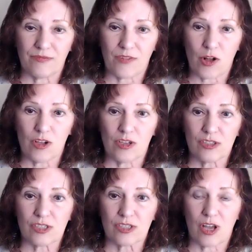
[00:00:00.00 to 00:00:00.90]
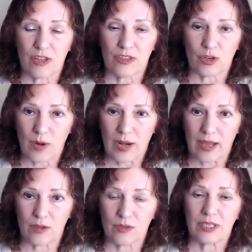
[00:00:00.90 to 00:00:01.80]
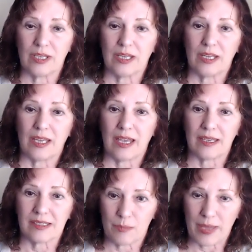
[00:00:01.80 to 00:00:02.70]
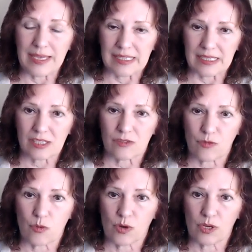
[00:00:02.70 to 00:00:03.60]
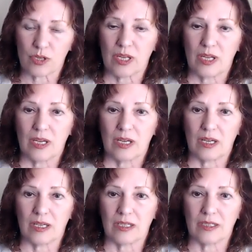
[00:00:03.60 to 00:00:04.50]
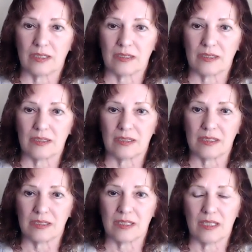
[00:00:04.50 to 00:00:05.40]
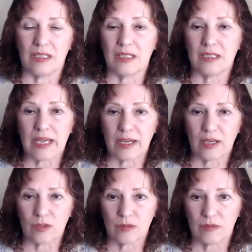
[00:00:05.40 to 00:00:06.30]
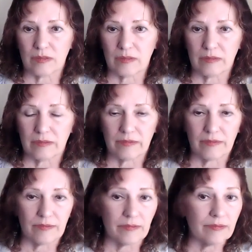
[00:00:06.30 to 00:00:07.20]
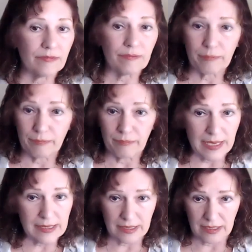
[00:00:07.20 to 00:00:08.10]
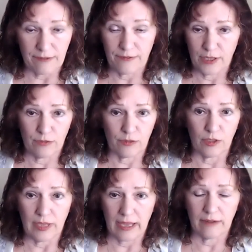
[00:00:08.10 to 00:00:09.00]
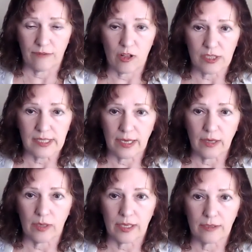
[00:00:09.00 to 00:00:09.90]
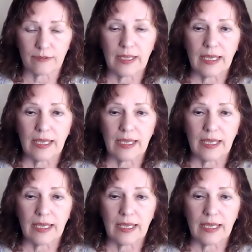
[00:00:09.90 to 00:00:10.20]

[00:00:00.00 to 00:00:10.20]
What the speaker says: falls on the ground as the basis for the entire basically fearful and false narrative,